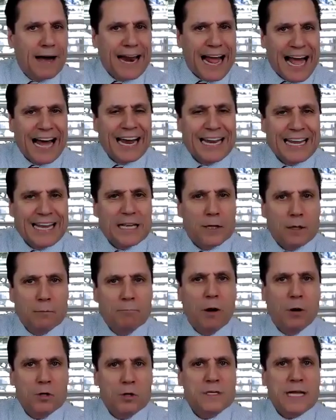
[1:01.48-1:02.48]
how to get the
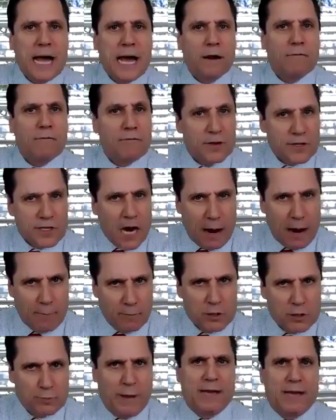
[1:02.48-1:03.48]
most out of the time we
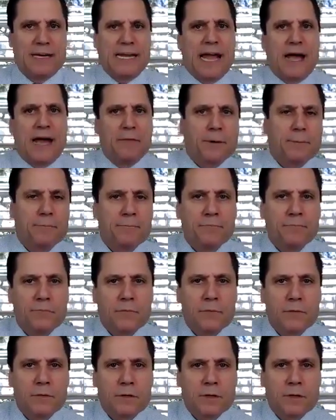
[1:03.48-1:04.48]
spend together.
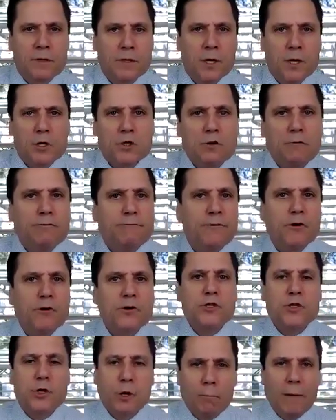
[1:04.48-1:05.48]
So
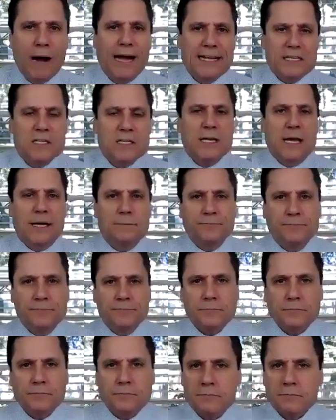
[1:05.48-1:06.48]
first, your mindset.
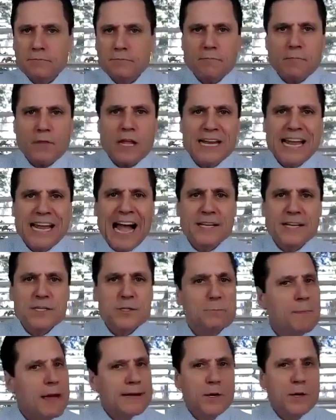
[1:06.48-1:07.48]
Guys,
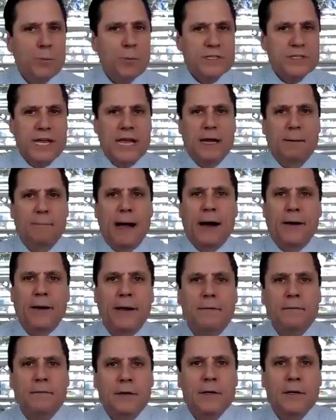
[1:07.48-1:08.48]
make no mistake about it.
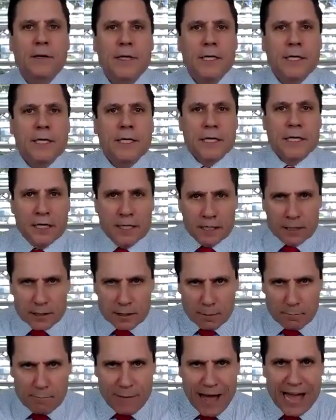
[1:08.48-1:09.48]
The
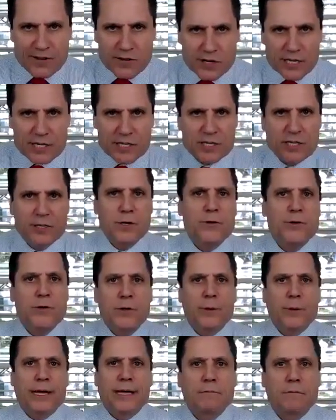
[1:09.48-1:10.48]
magic is in the
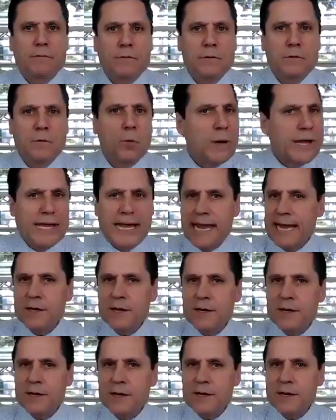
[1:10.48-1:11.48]
doing. We can't
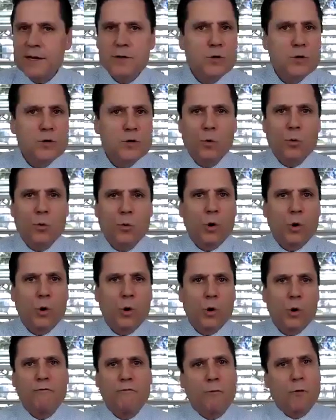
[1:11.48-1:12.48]
do the work
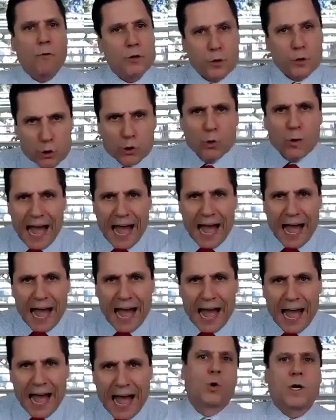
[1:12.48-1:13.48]
for you. You
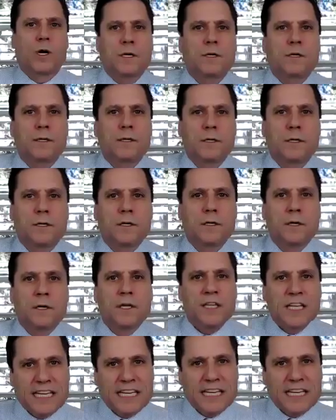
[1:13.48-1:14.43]
have to do the work.